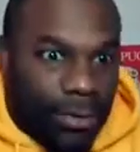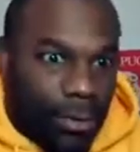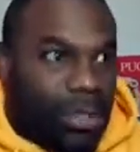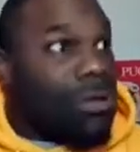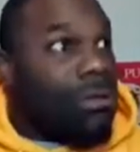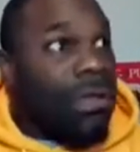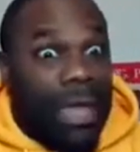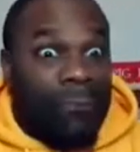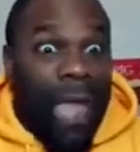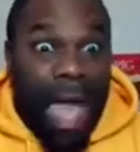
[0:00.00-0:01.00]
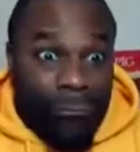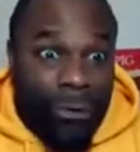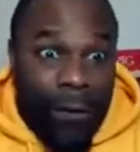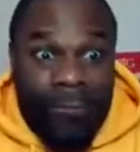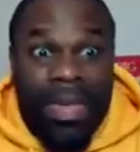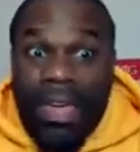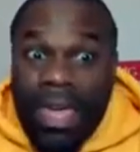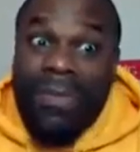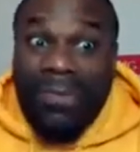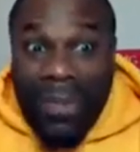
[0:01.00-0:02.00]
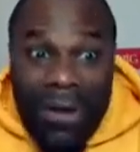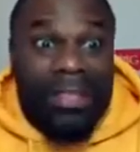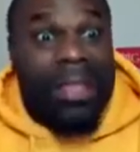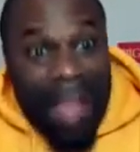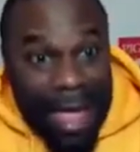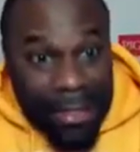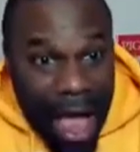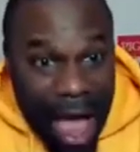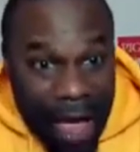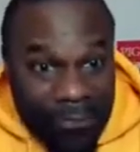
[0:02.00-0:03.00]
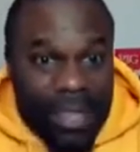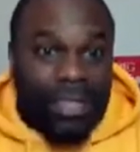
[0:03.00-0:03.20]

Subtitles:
When you leave that room, can you turn the lights off?